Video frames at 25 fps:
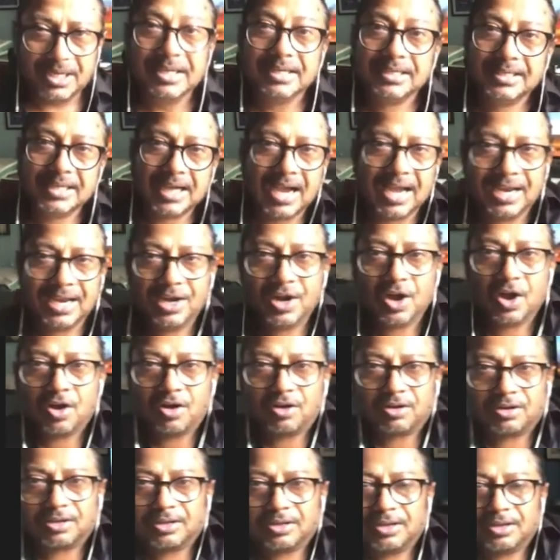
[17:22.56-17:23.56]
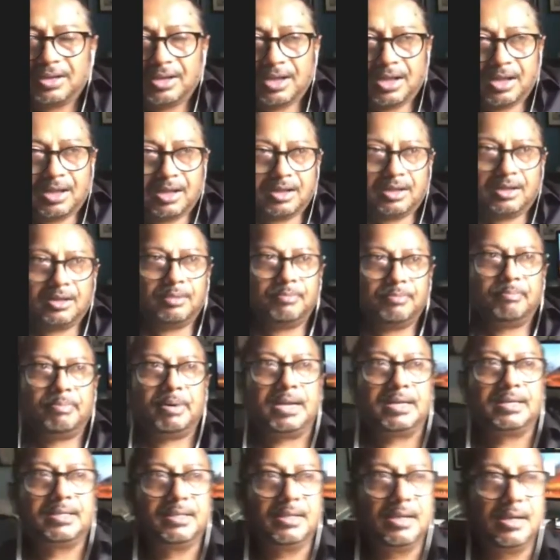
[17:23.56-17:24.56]
dialogue.
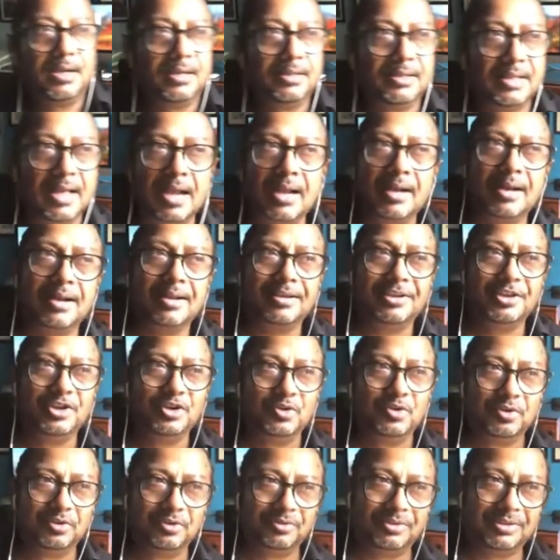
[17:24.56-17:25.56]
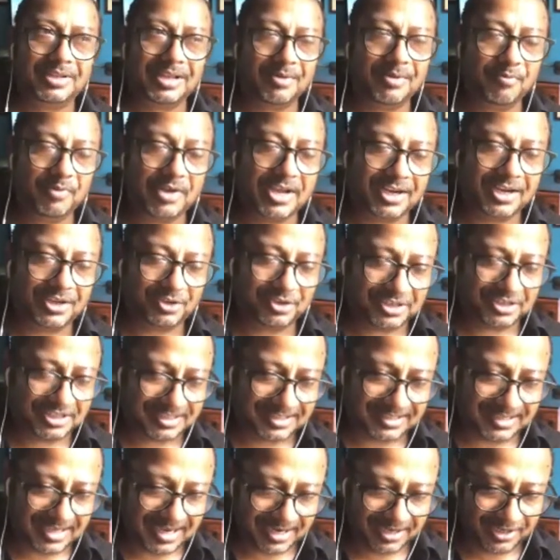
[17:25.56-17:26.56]
Then we had to
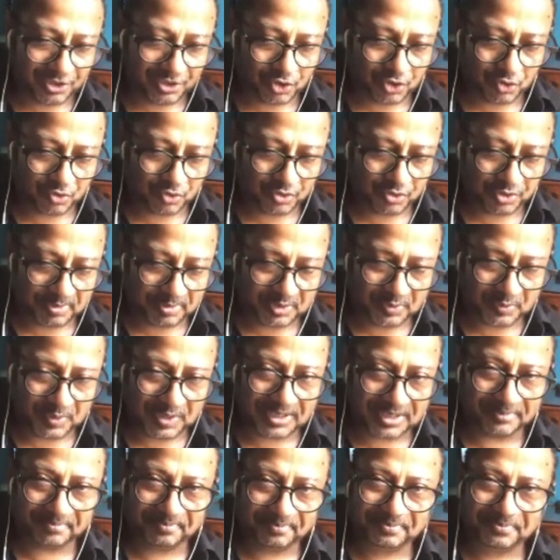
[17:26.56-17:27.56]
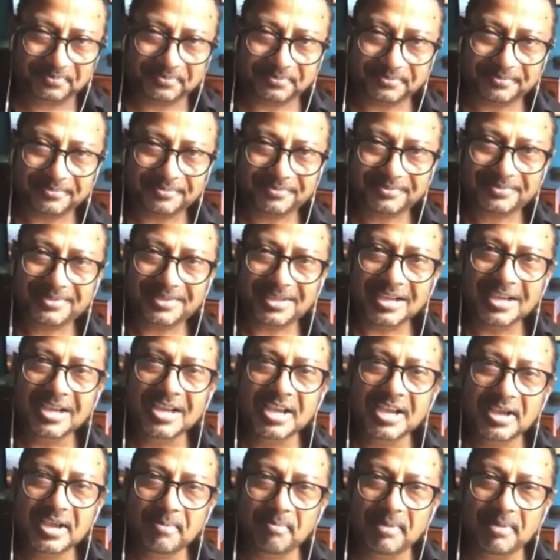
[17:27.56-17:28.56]
choose between
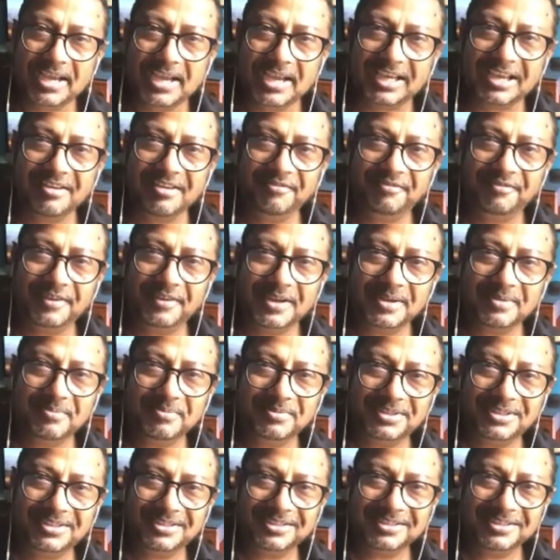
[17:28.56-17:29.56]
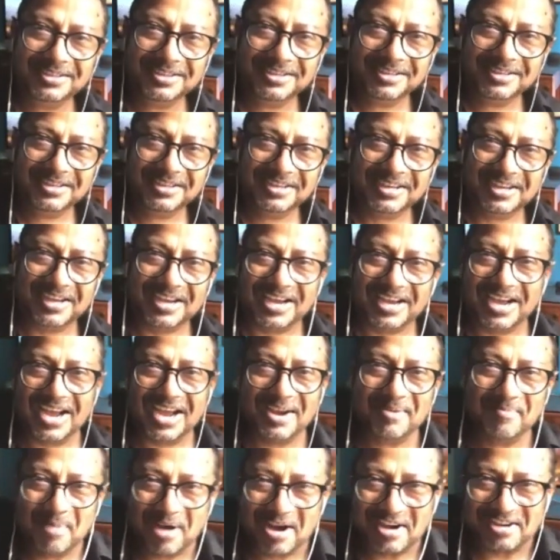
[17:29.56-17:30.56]
making films
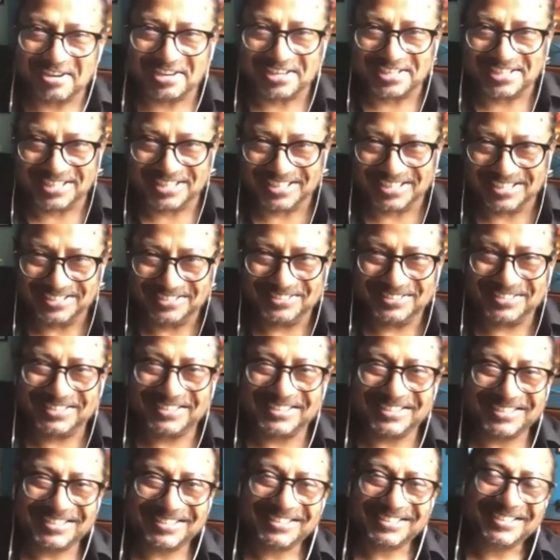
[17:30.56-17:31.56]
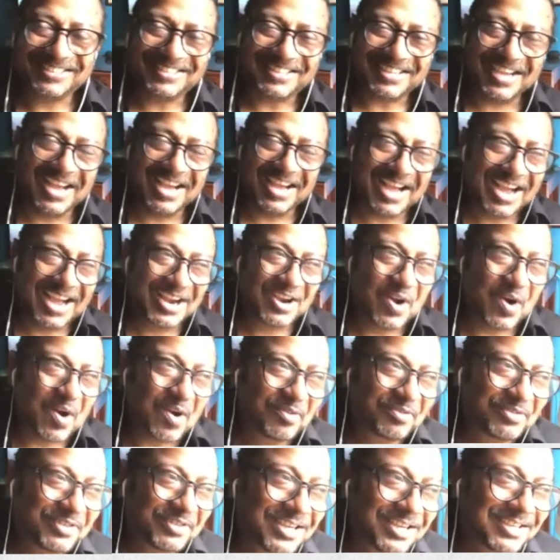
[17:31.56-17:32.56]
and marketing. And
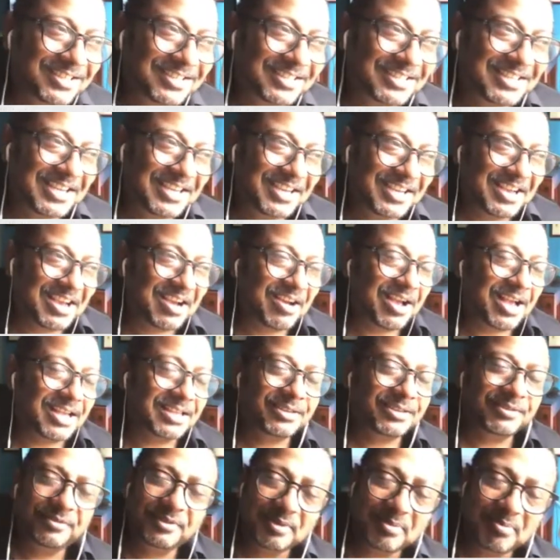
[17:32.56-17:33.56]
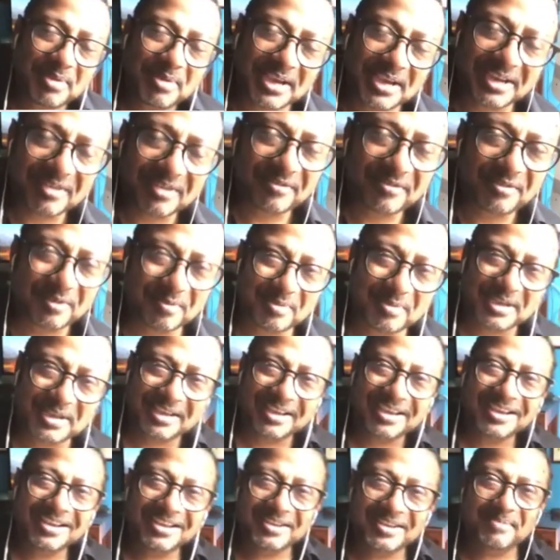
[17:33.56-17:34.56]
obviously, as a filmmaker, for me,
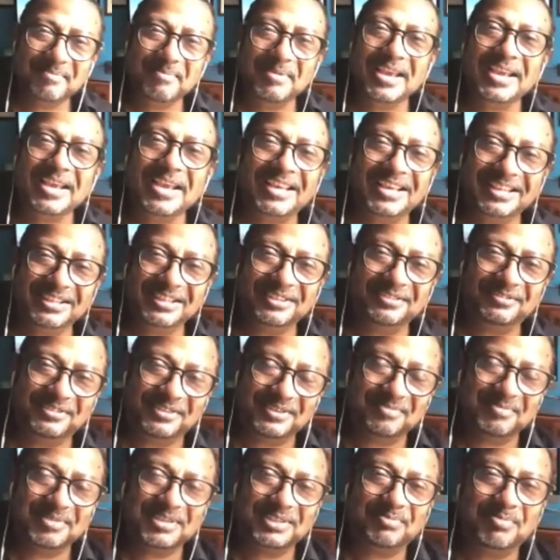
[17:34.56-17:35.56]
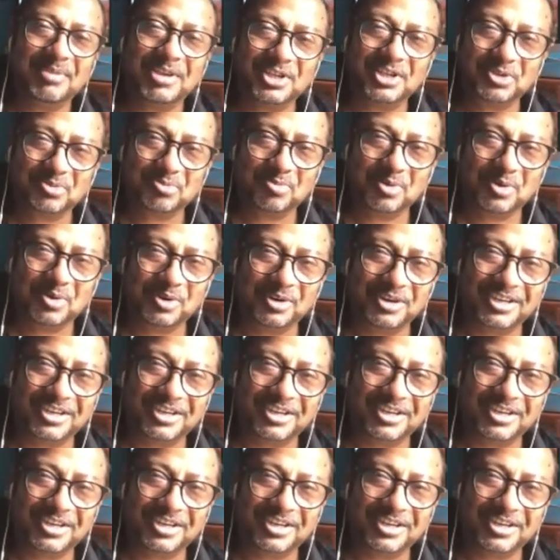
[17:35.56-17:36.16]
making the film is much more